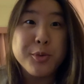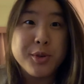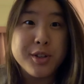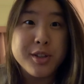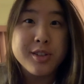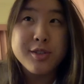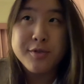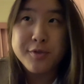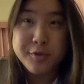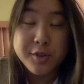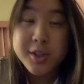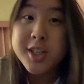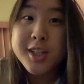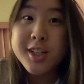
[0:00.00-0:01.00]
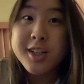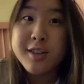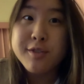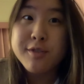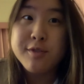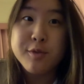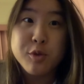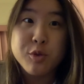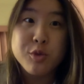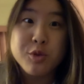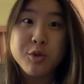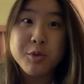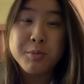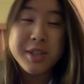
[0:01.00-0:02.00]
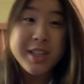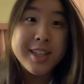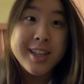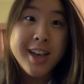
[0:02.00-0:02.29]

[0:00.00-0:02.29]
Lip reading: was free for me